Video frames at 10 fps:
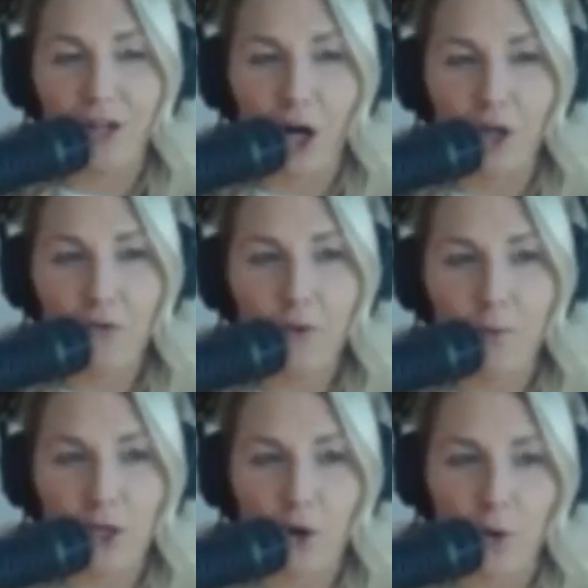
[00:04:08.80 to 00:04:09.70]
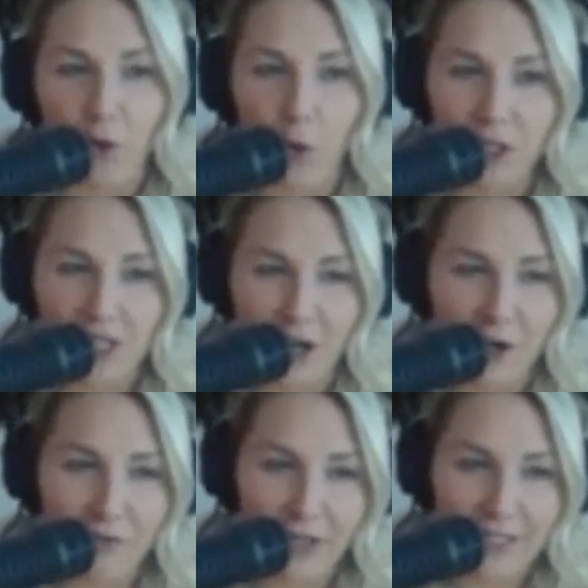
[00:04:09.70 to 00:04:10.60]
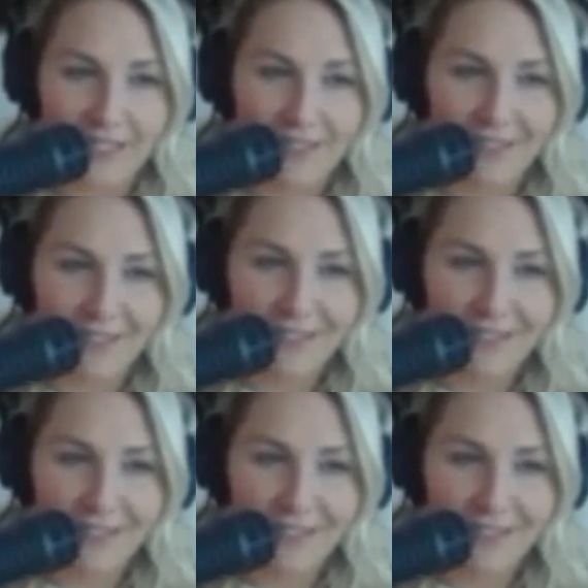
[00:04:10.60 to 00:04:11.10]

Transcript: Are you familiar with Orange Theory Fitness?